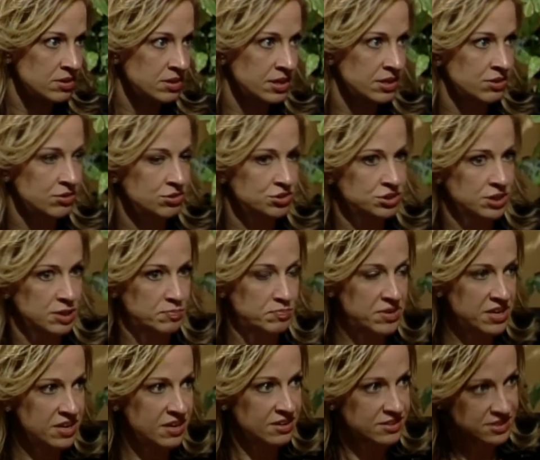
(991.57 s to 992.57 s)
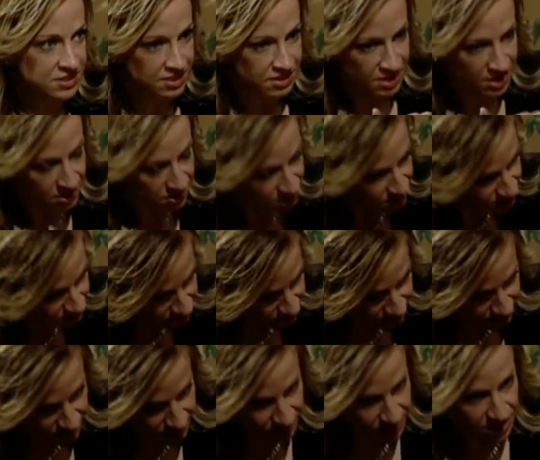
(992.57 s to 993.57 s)
It usually peaks and
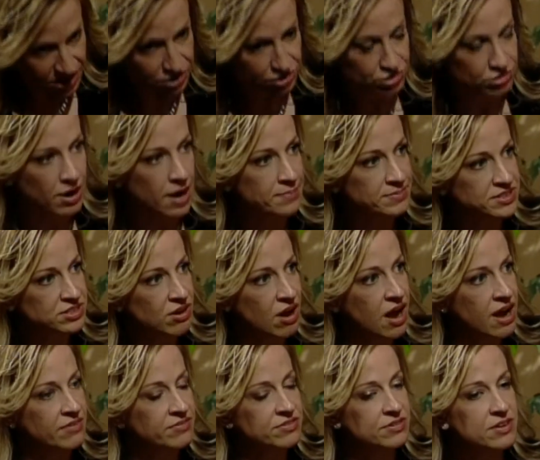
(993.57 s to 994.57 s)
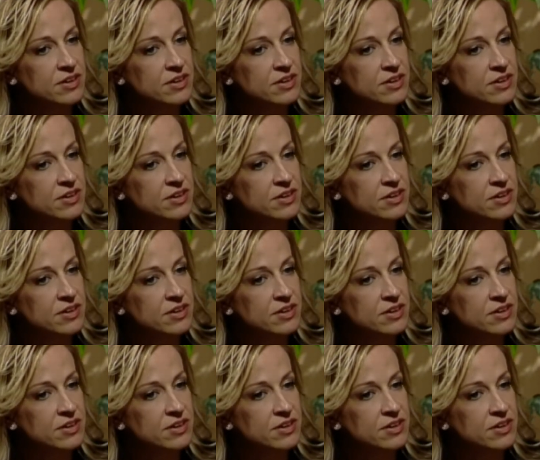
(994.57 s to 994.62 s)
then drops off.